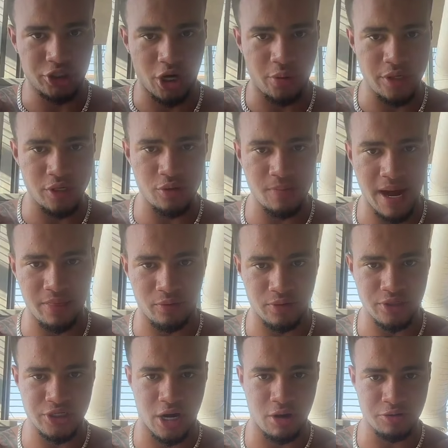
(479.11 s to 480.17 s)
showing you, man, the
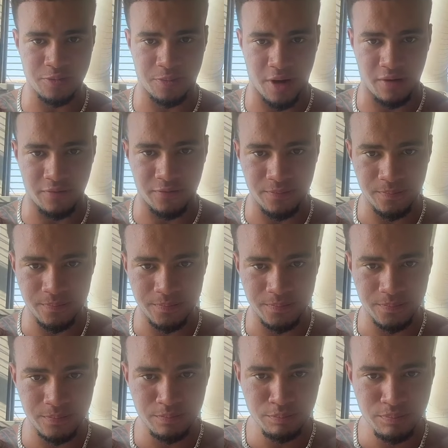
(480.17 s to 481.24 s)
results, bro.
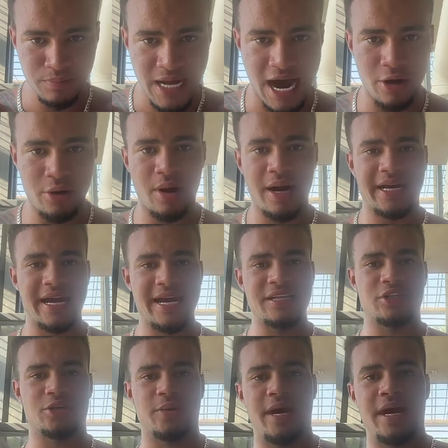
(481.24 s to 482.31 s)
How do I get
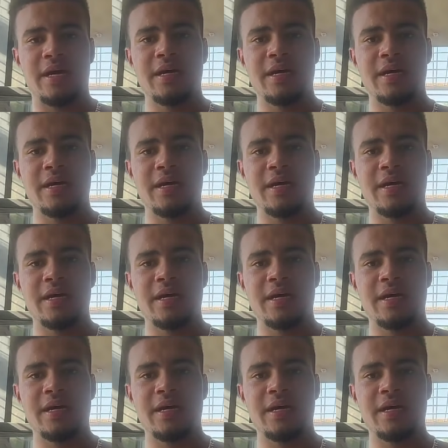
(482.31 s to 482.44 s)
into